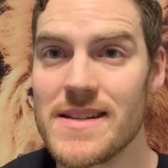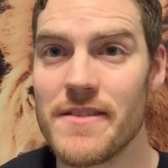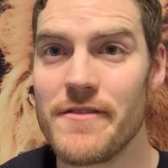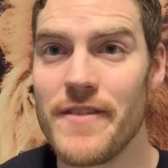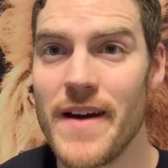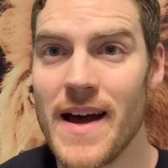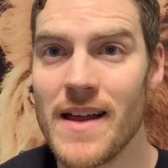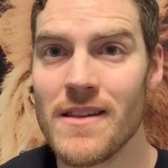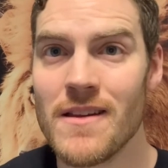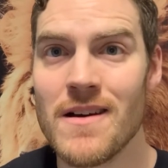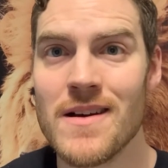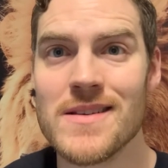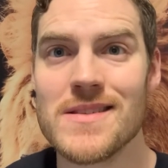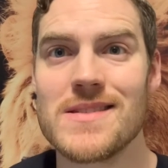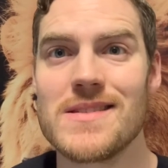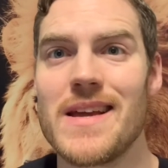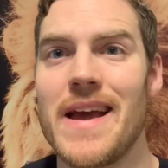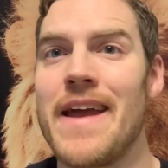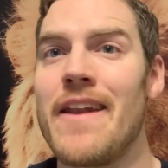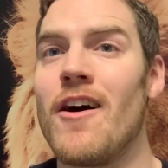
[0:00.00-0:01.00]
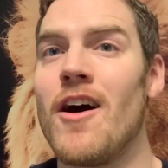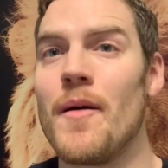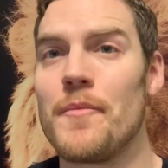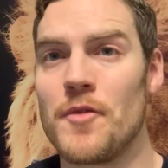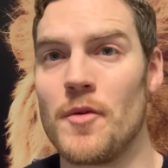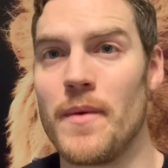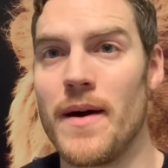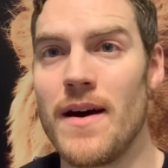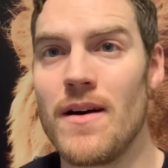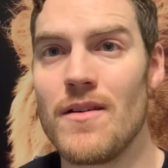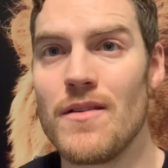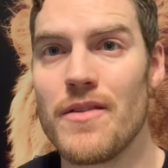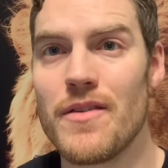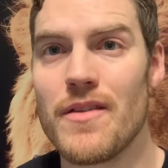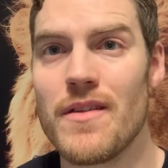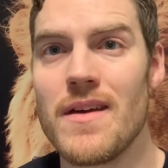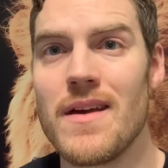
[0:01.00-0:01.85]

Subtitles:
fat loss and optimal health